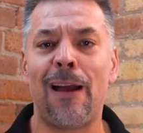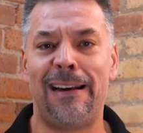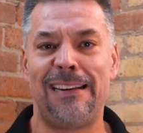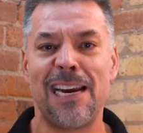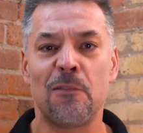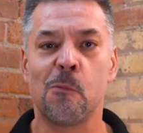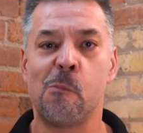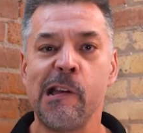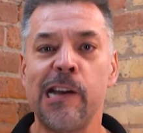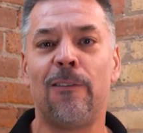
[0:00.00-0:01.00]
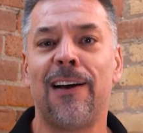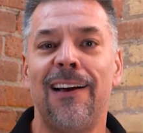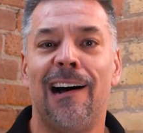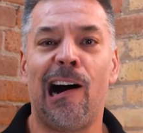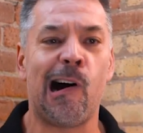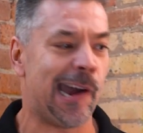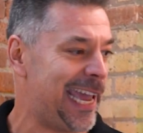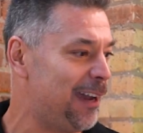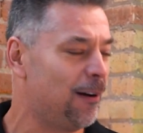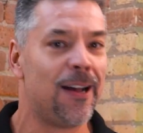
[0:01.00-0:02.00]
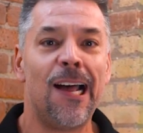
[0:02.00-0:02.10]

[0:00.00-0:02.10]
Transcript: I never will. Oh, hell,